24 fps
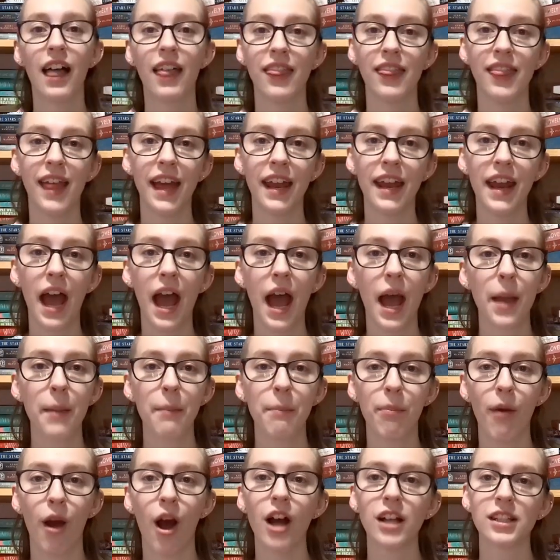Then I
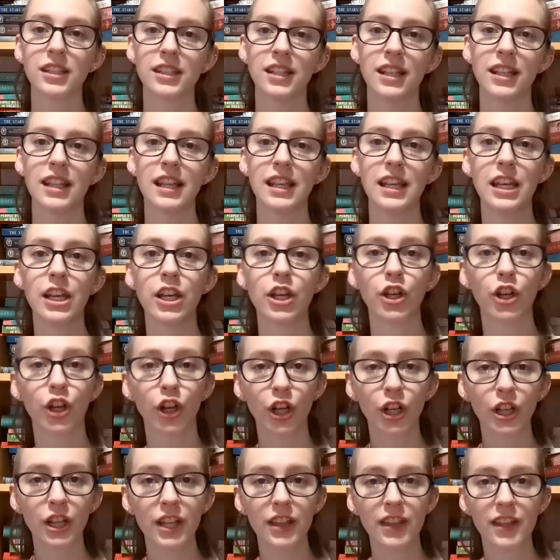bought The
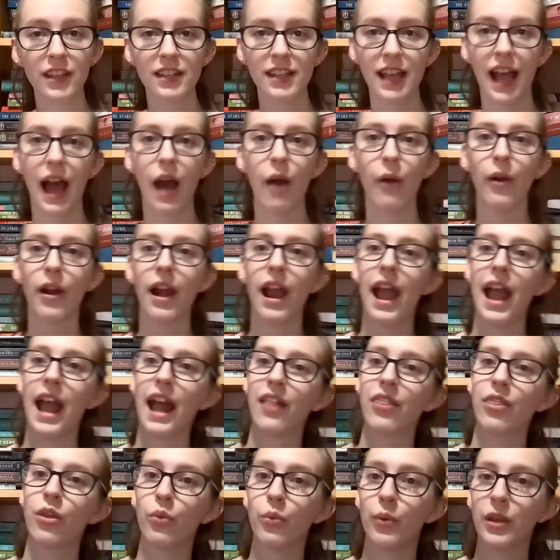Girl in the Tower
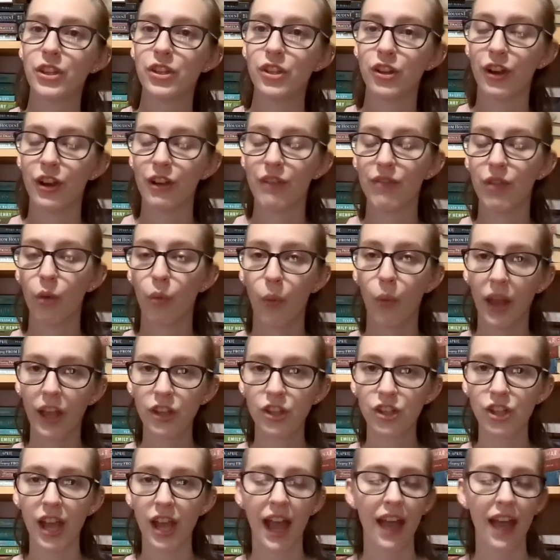and The Winter of the Witch,